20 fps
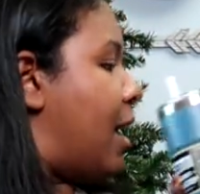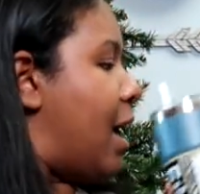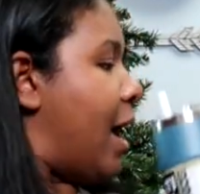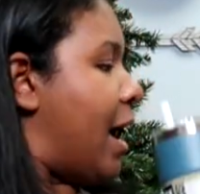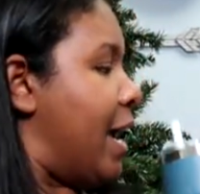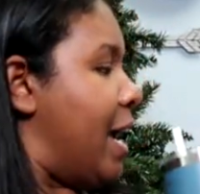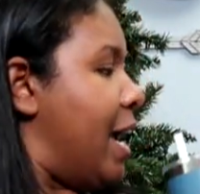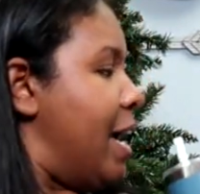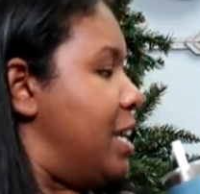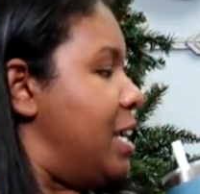
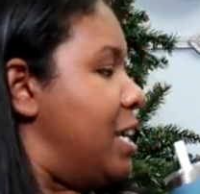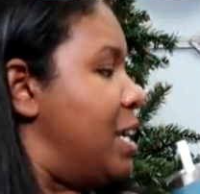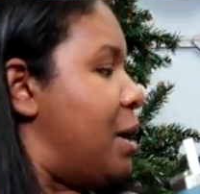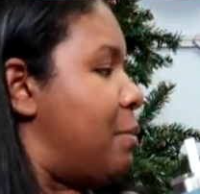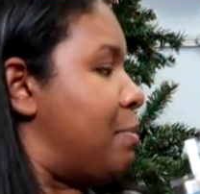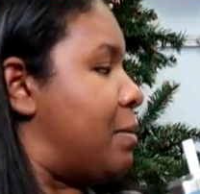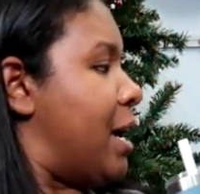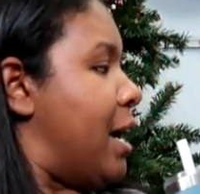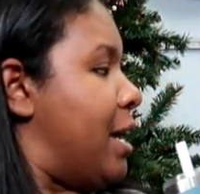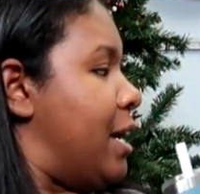I ended
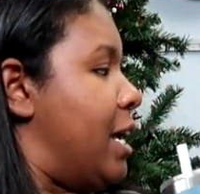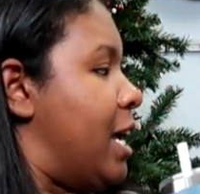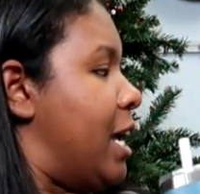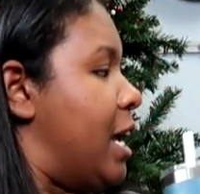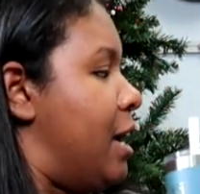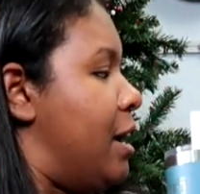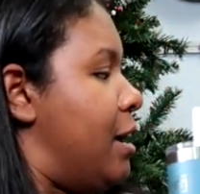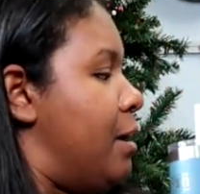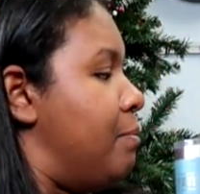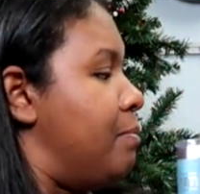up getting
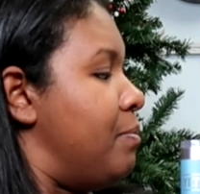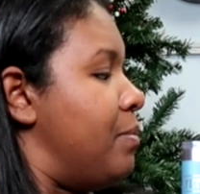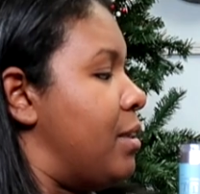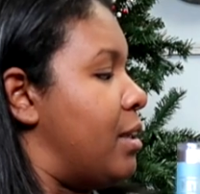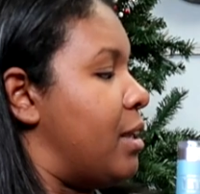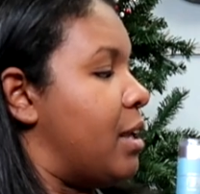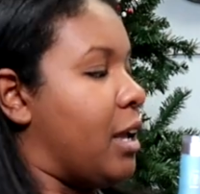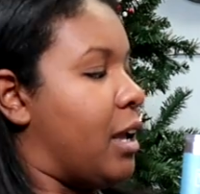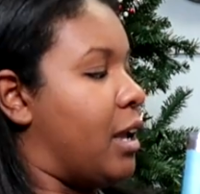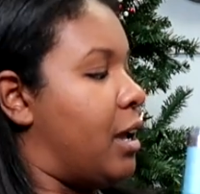him
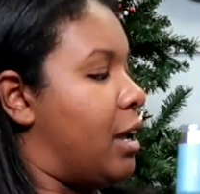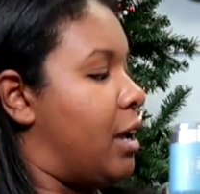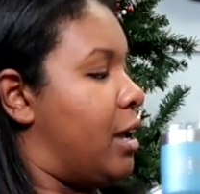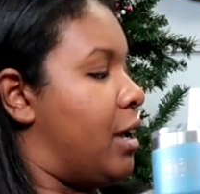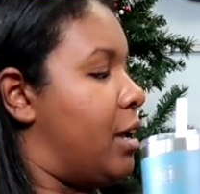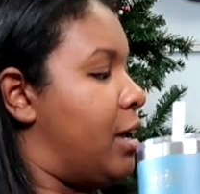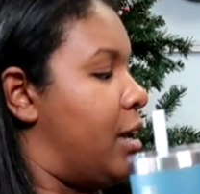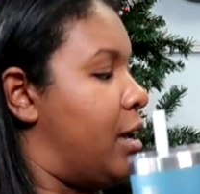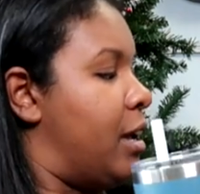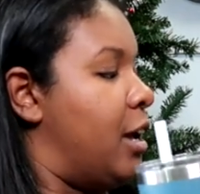
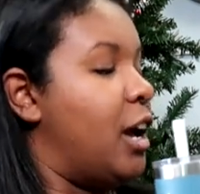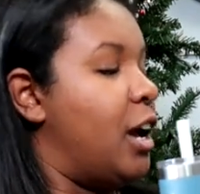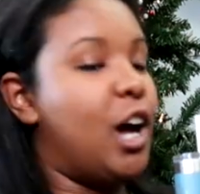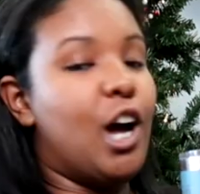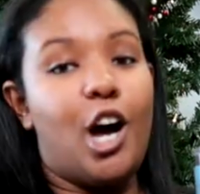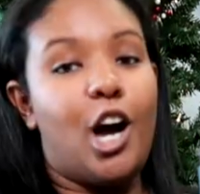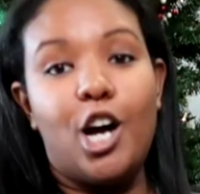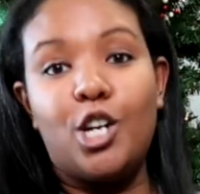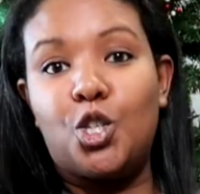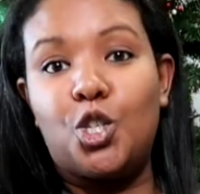
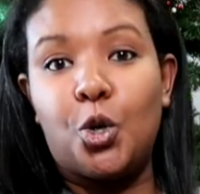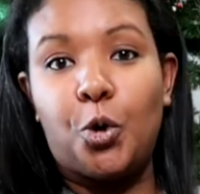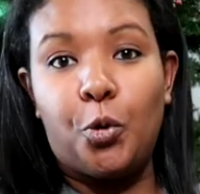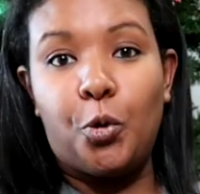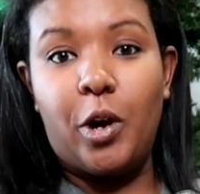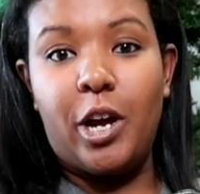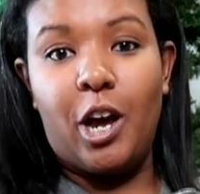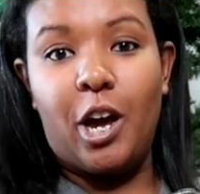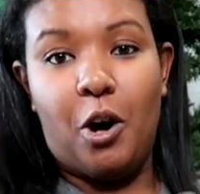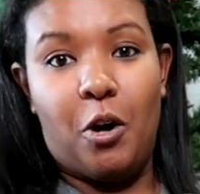a
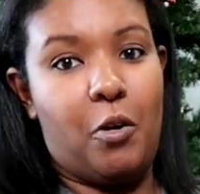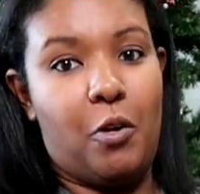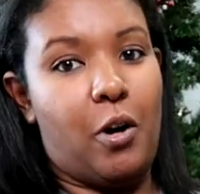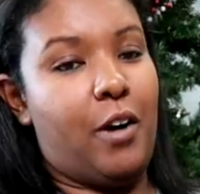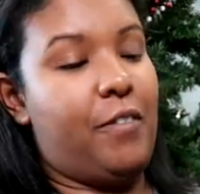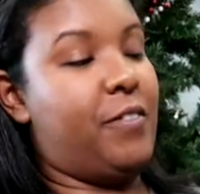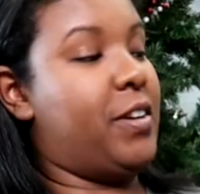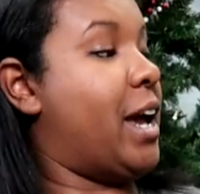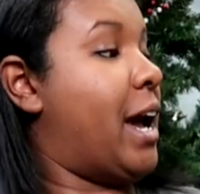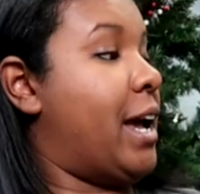trio
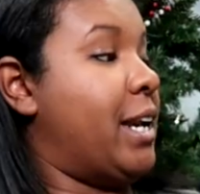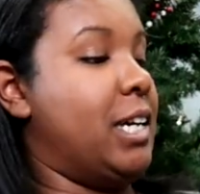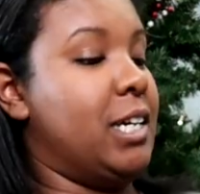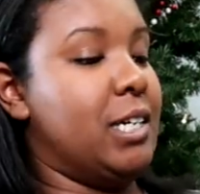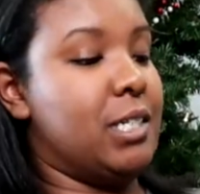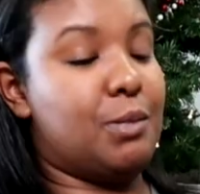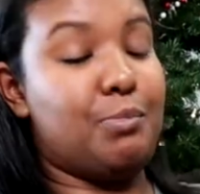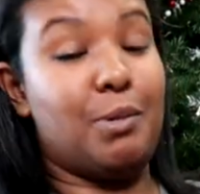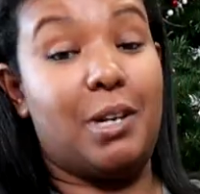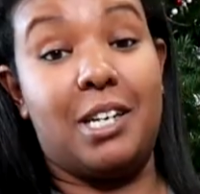of
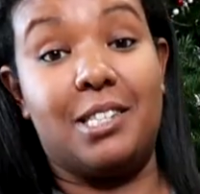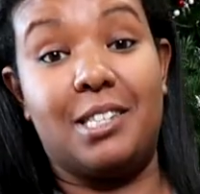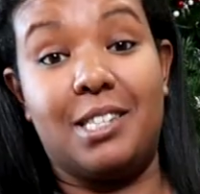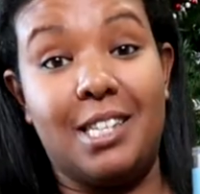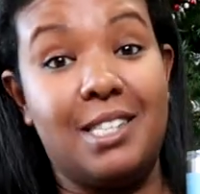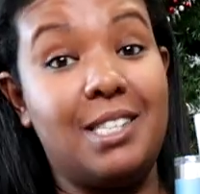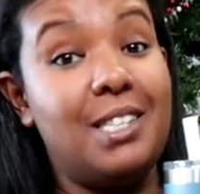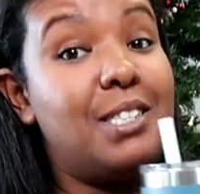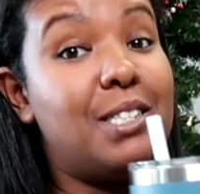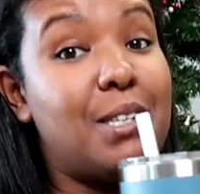Yetis because
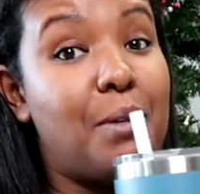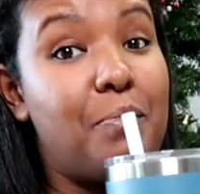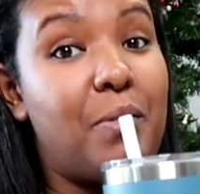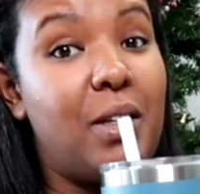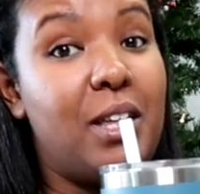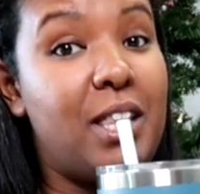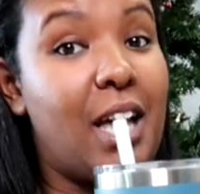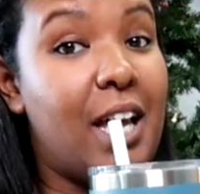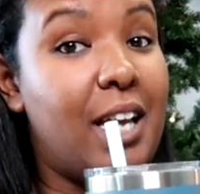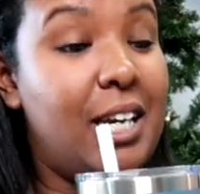this is
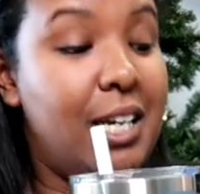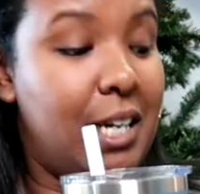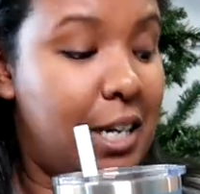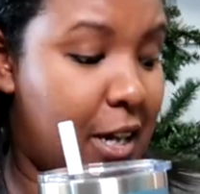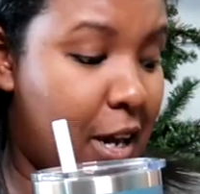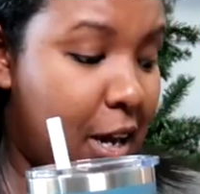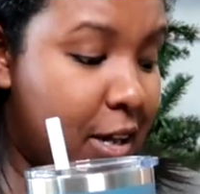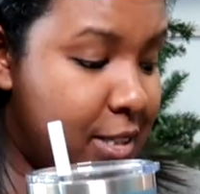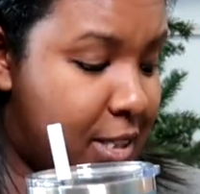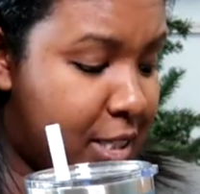something that
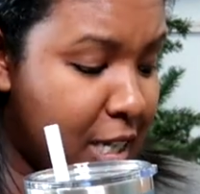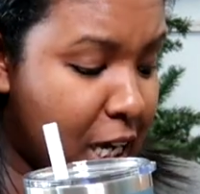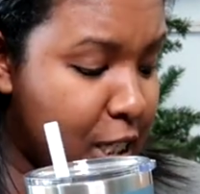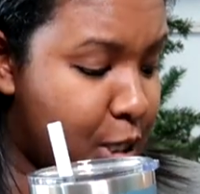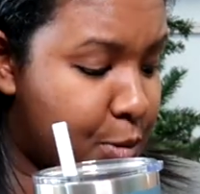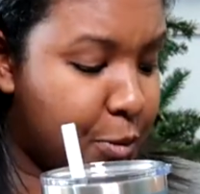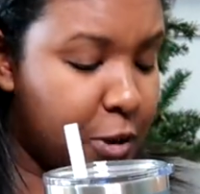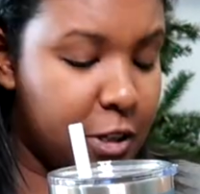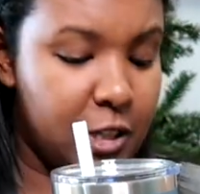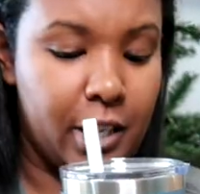he
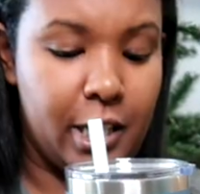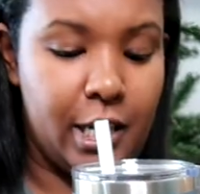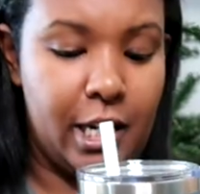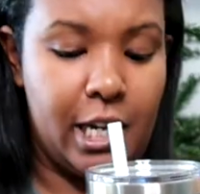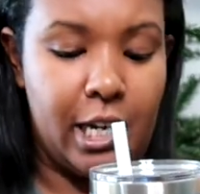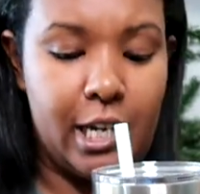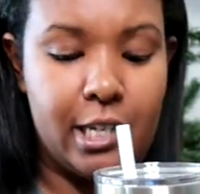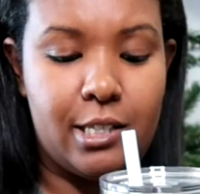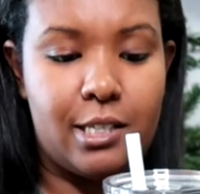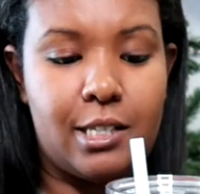desperately
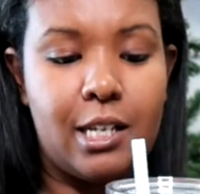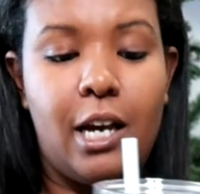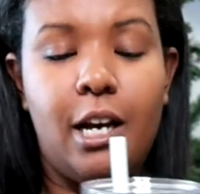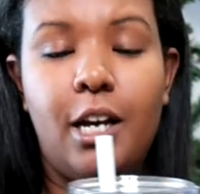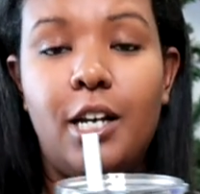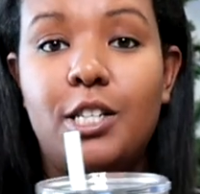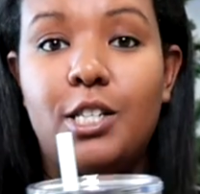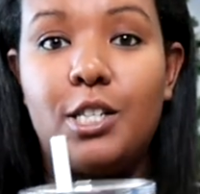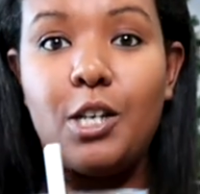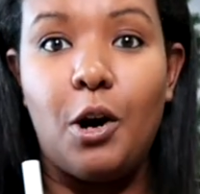needs.
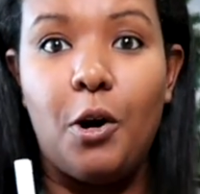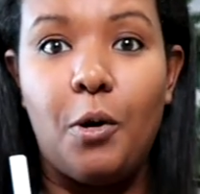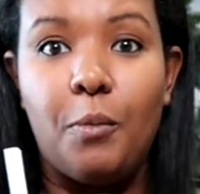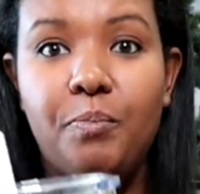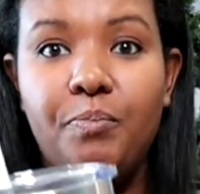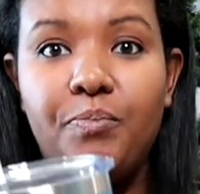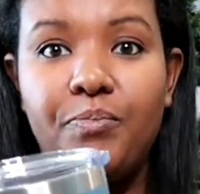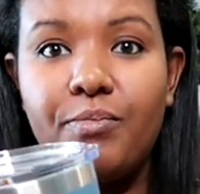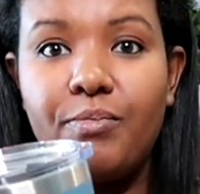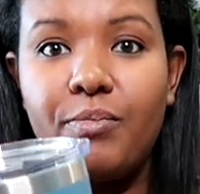
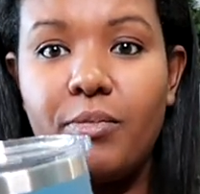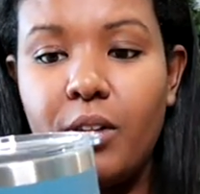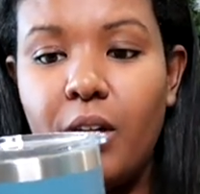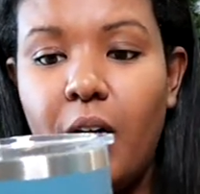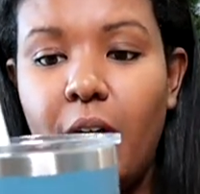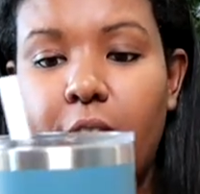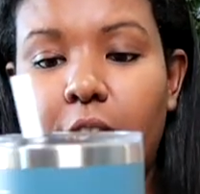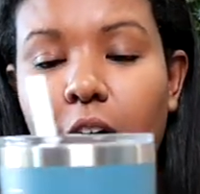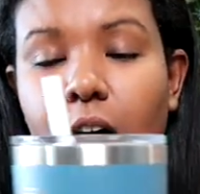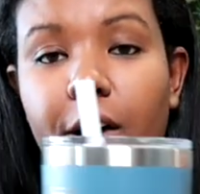So
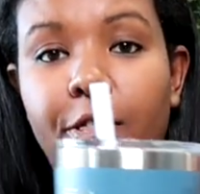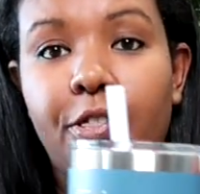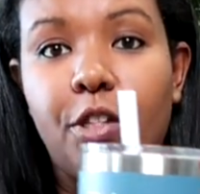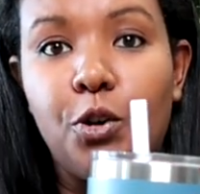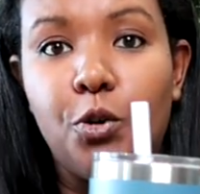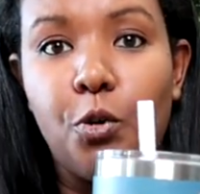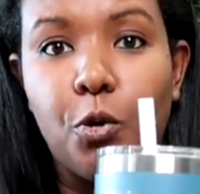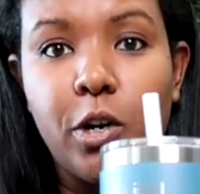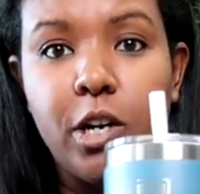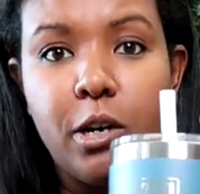I got the
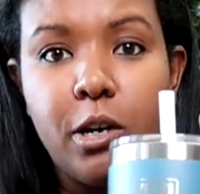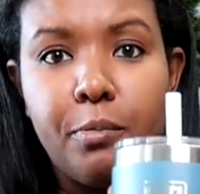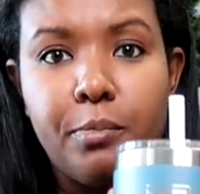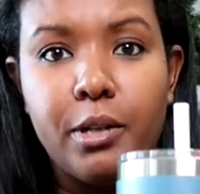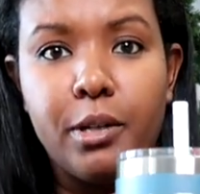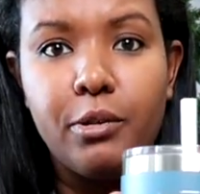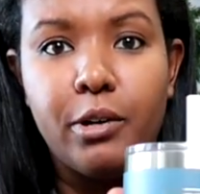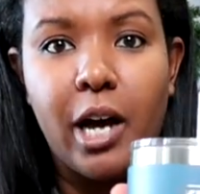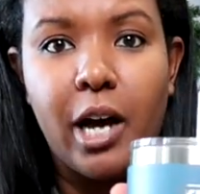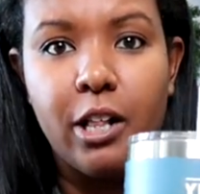Nordic
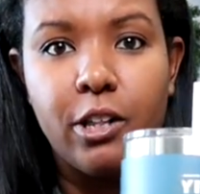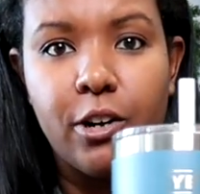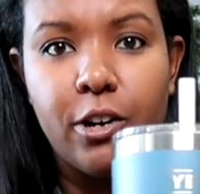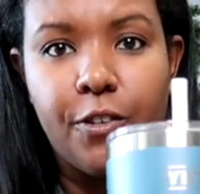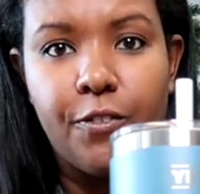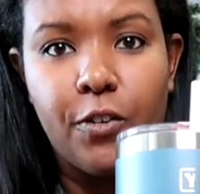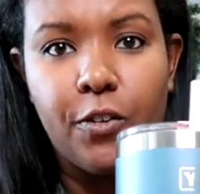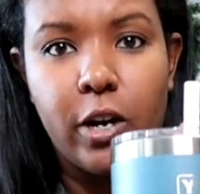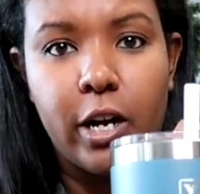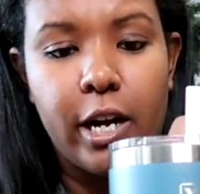blue
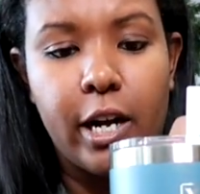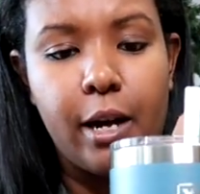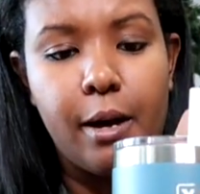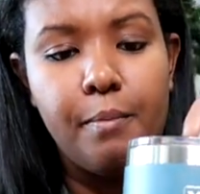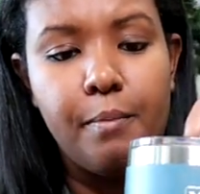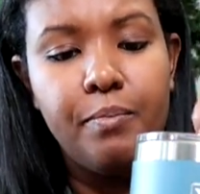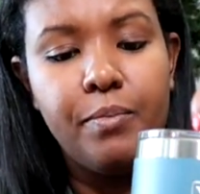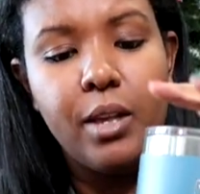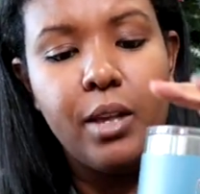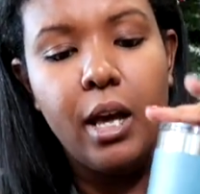color for
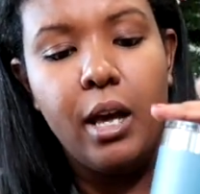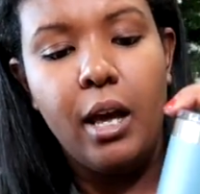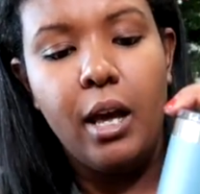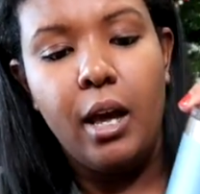him.